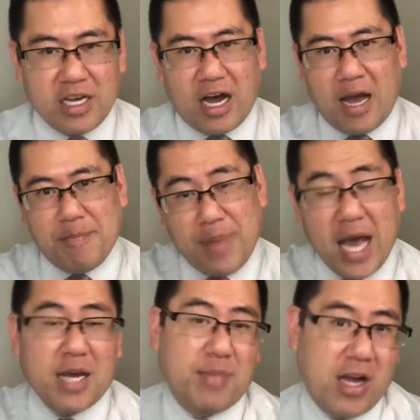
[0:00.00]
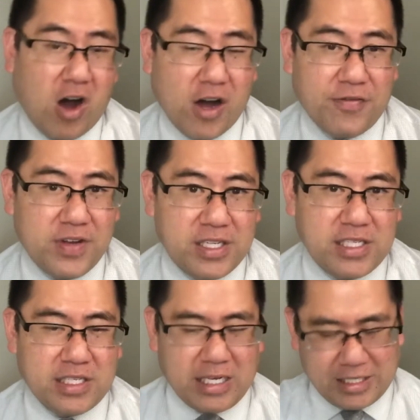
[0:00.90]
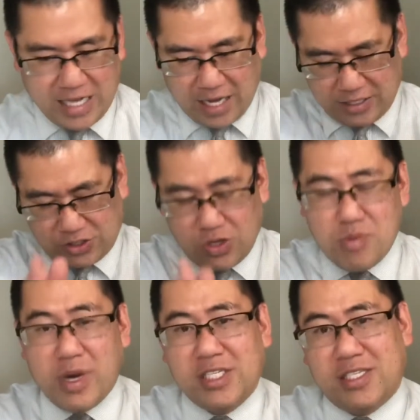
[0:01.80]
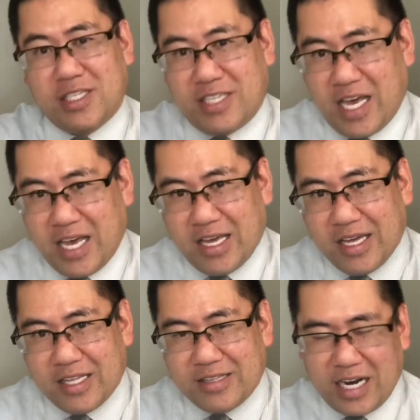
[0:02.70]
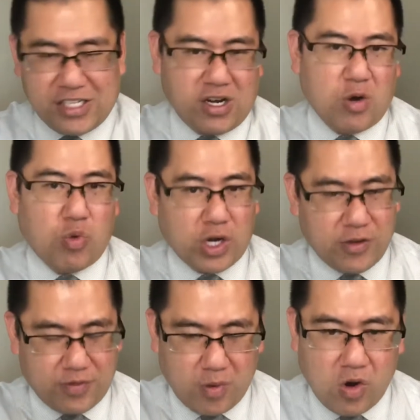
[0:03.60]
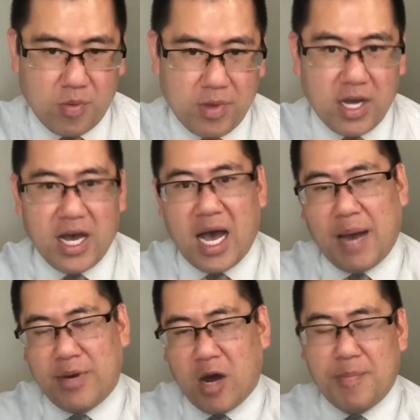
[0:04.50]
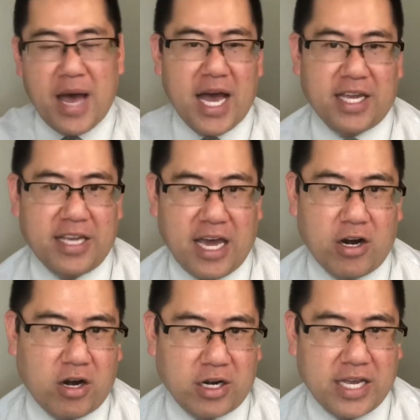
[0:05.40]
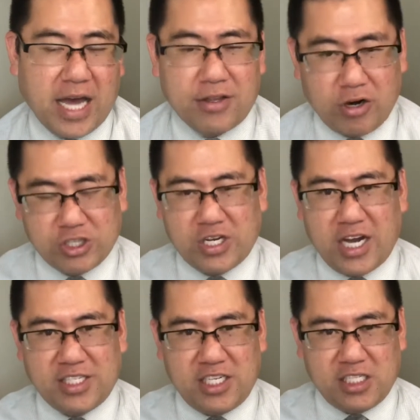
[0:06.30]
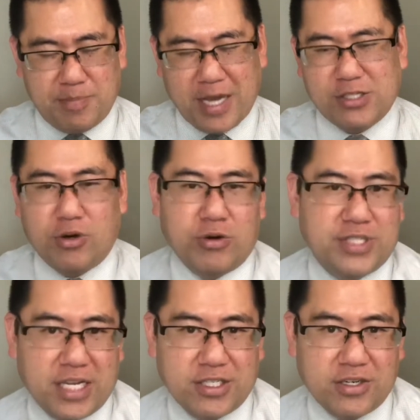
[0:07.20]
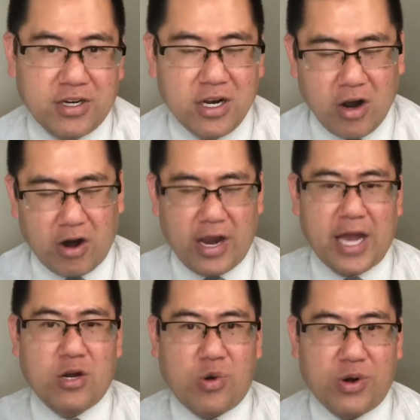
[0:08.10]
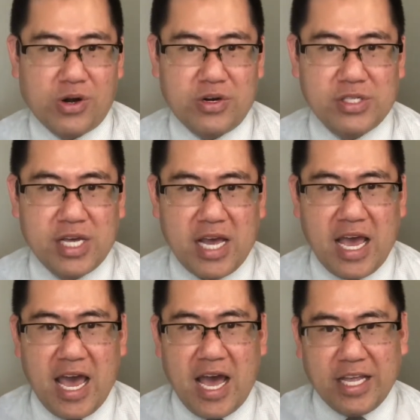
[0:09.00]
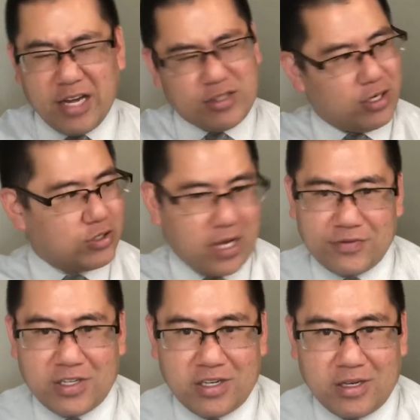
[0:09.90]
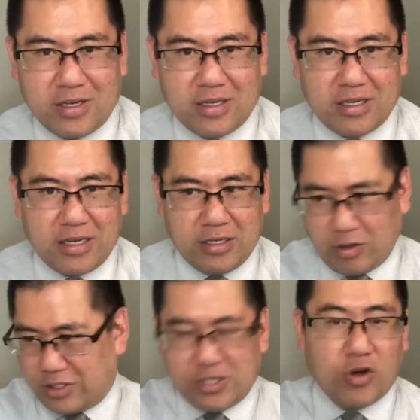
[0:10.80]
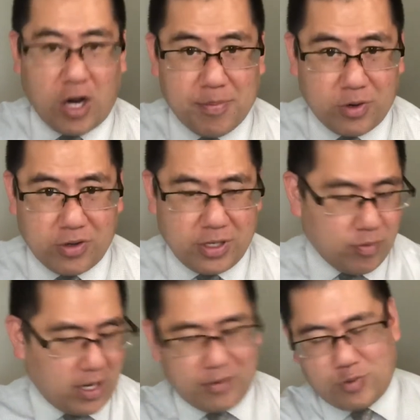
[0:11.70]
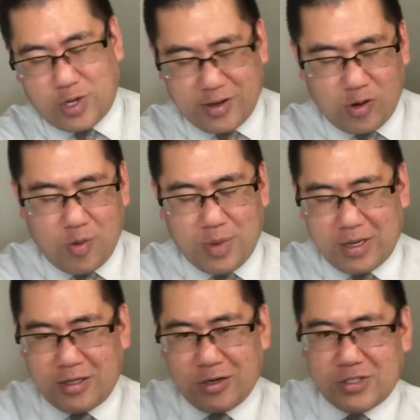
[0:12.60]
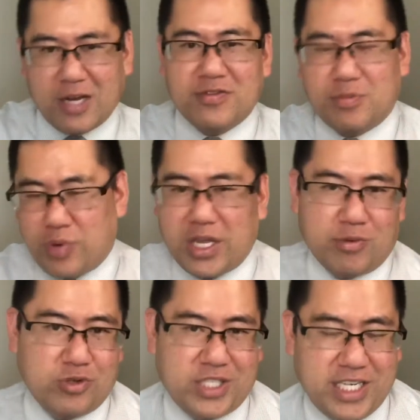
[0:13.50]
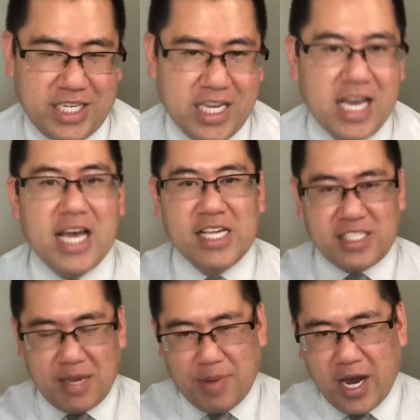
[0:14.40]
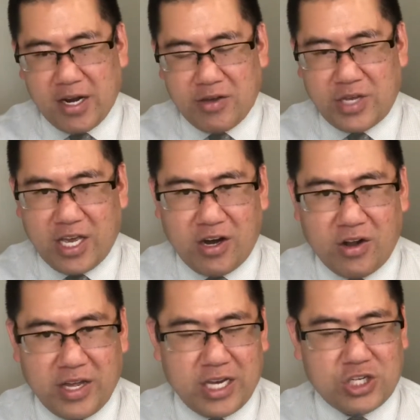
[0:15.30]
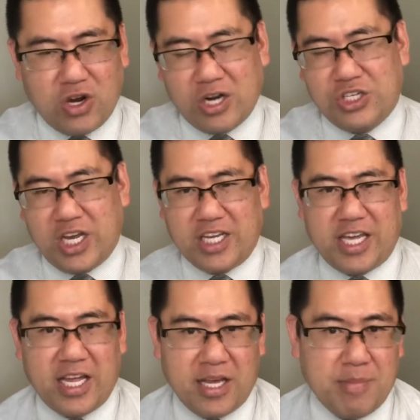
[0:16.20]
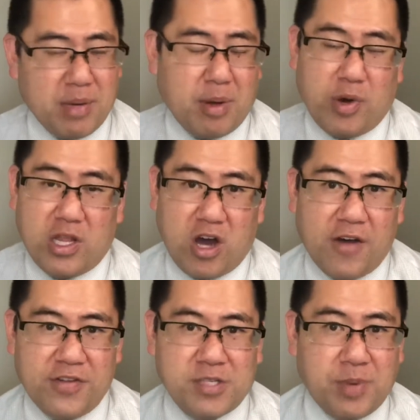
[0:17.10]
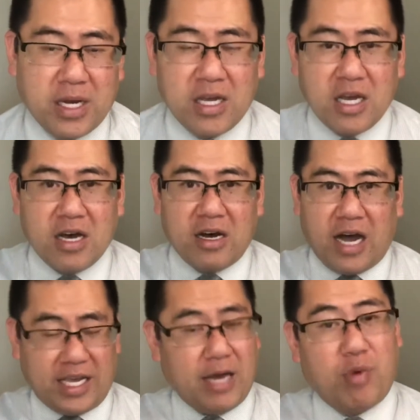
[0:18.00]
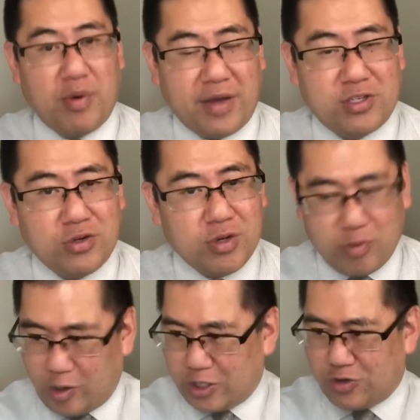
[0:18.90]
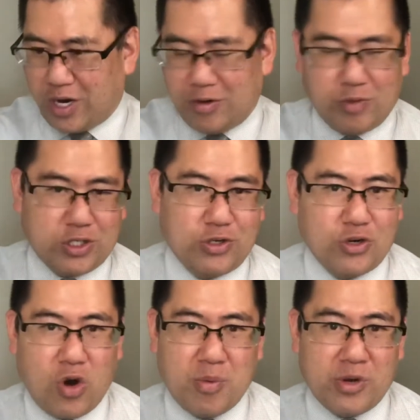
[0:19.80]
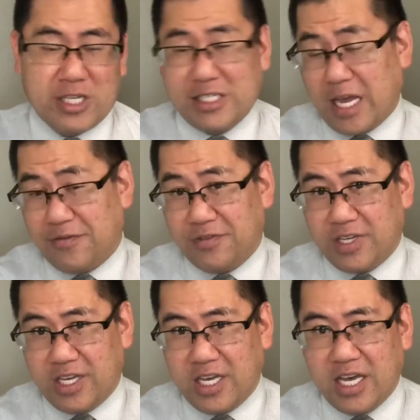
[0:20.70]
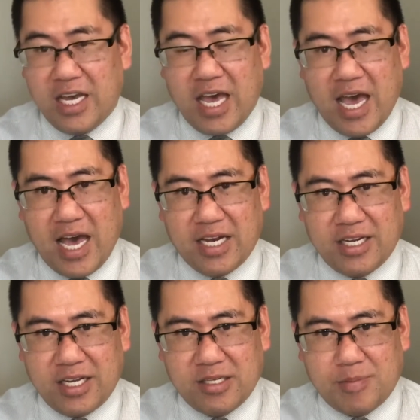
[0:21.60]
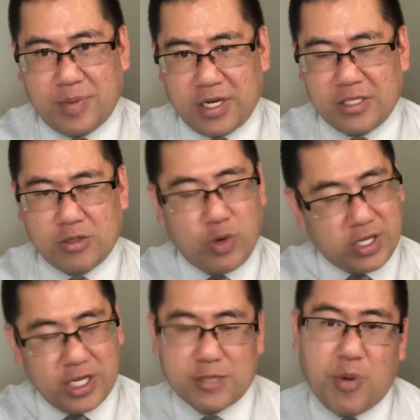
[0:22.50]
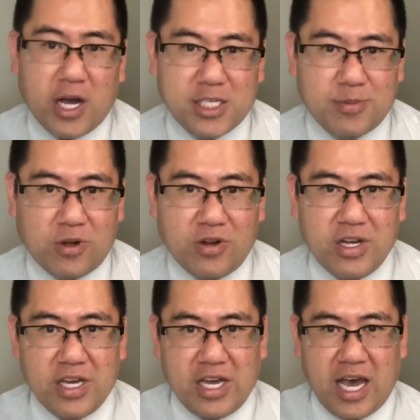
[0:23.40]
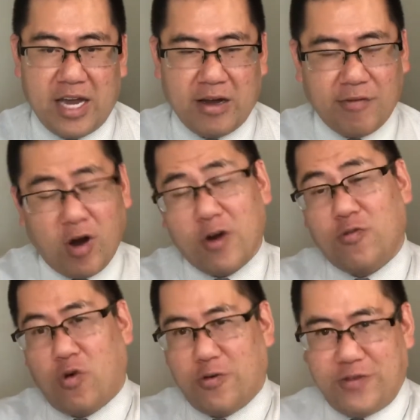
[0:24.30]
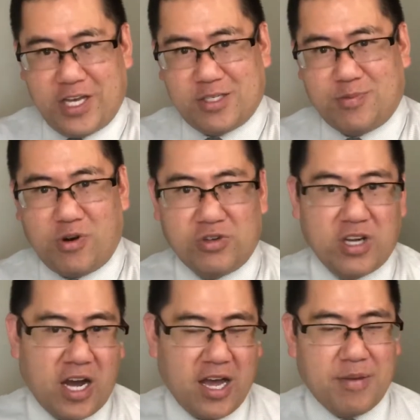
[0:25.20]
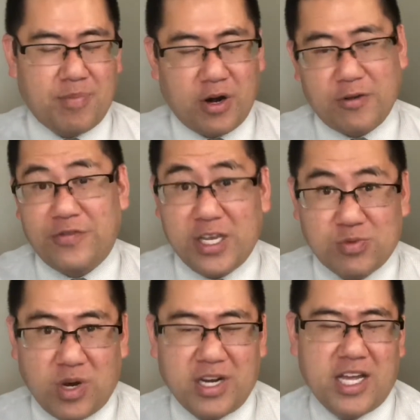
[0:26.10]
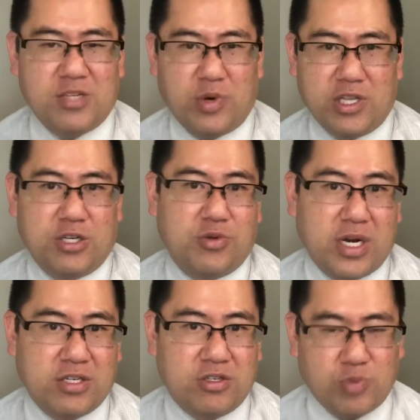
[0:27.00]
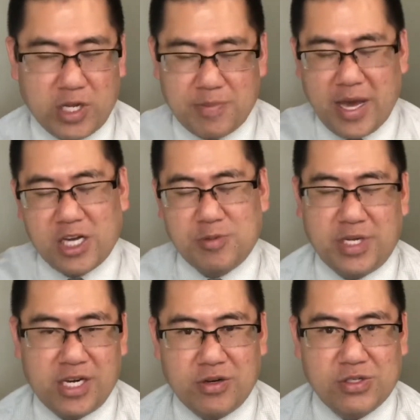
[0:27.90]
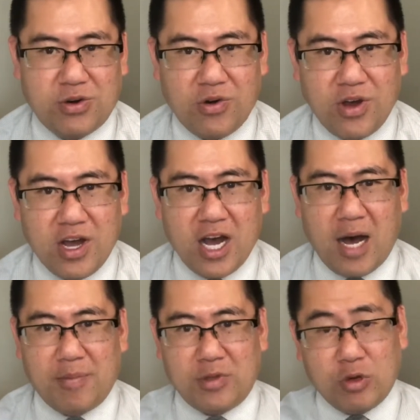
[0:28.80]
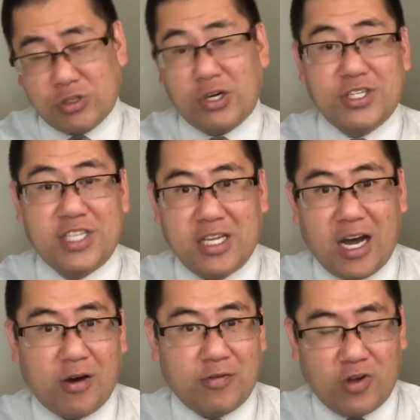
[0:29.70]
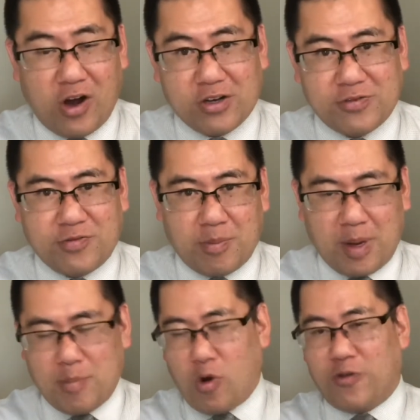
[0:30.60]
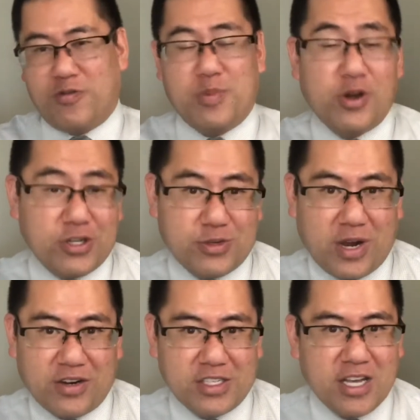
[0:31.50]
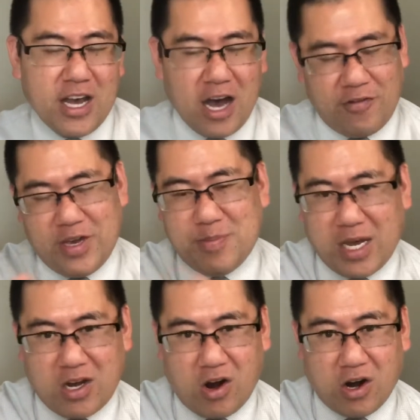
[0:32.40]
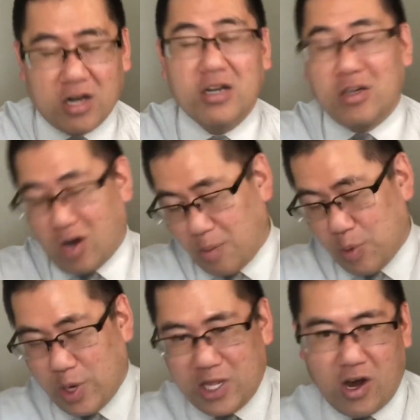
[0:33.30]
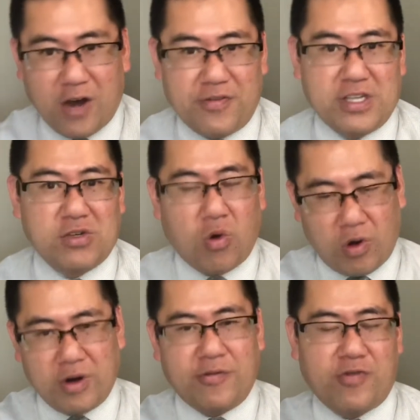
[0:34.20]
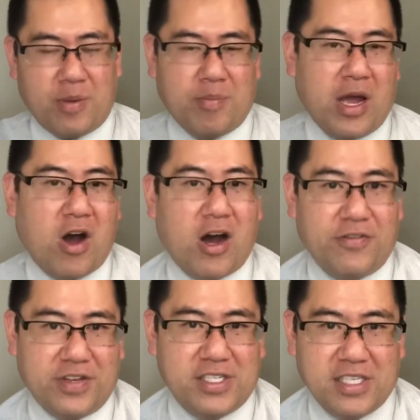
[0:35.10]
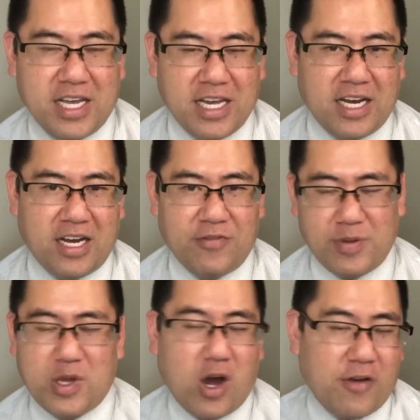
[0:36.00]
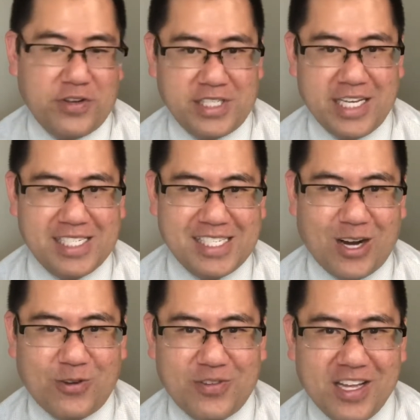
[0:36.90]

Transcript: I'm back at my office exactly two months to the day that I started working from home. I'm now back at our Catholic Archdiocese, the Pastoral Center, our headquarters, and yeah, it was a little tough to, uh, you know, I still got up early when I was working at home, but a little tough to break the routine, say bye to Gil and Sean and Jake and Kayla and make my way to the office. But I get why we have to do it. We want to try and return to normal as safely and, uh, but as quickly as possible. And of our four phase approach, I am part of phase one as one of the directors, one of the management here. So um, you'll start to see now vlogs from my more familiar surroundings of in my car, on my way to the office, or from my office uh, from the office itself.